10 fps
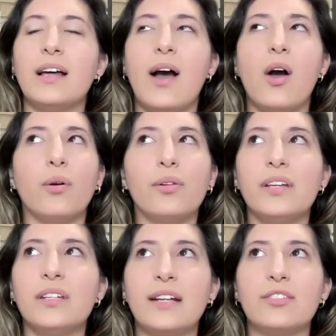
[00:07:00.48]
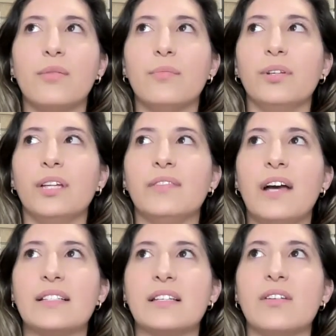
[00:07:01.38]
Oakland, I don't believe
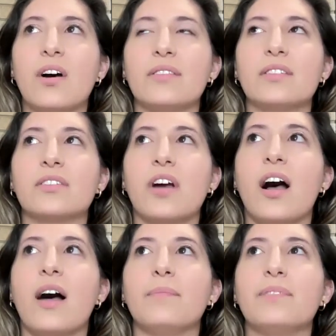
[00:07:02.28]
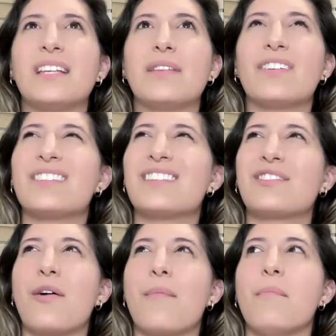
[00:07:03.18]
has a nonstop. San
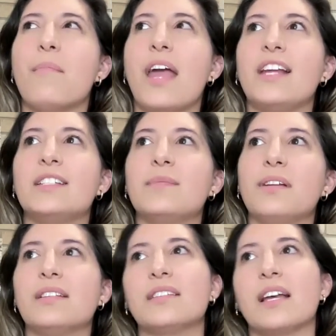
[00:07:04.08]
Francisco might, but it's